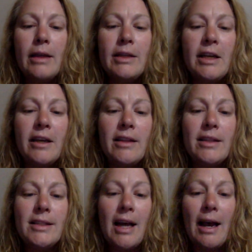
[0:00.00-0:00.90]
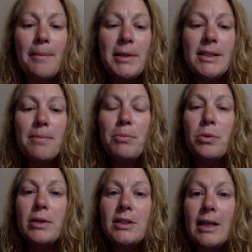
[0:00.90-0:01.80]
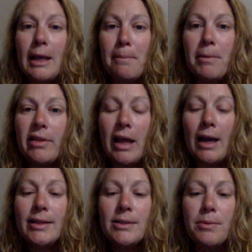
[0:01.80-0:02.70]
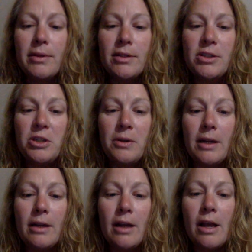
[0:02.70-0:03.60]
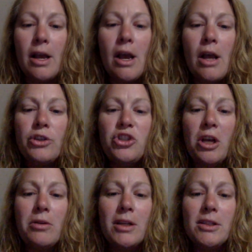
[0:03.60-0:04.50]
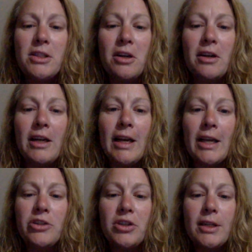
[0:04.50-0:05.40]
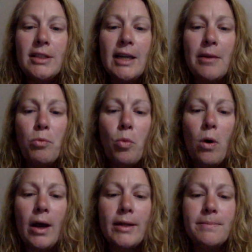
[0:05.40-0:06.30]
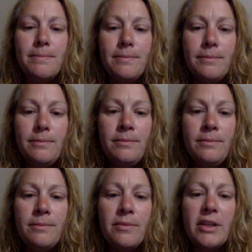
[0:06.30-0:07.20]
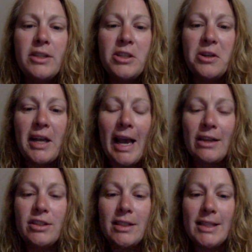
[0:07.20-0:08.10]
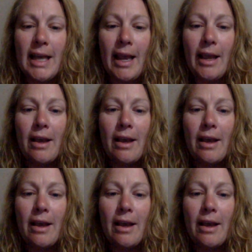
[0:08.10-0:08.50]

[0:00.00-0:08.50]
During this time, it's important to empathize with the student. Show concern and interest in what the student has to say.